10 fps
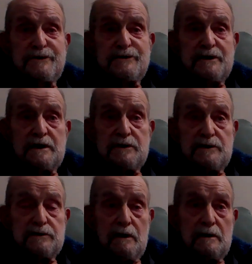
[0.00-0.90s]
Sea at the
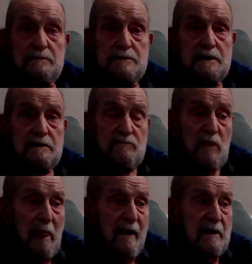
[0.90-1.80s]
time,
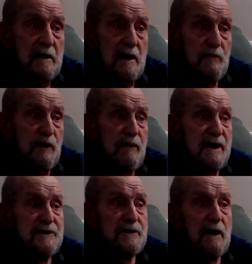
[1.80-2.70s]
and we went
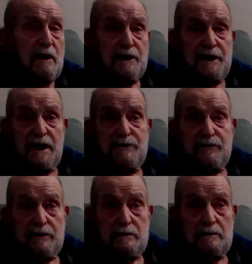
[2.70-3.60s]
into Holyhead
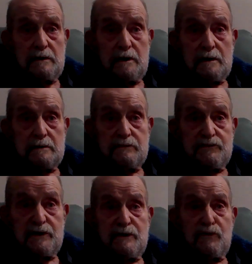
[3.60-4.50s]
for 3
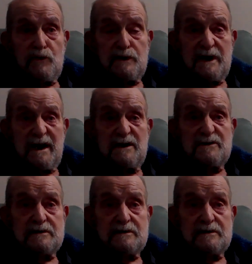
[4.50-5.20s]
or 4 days,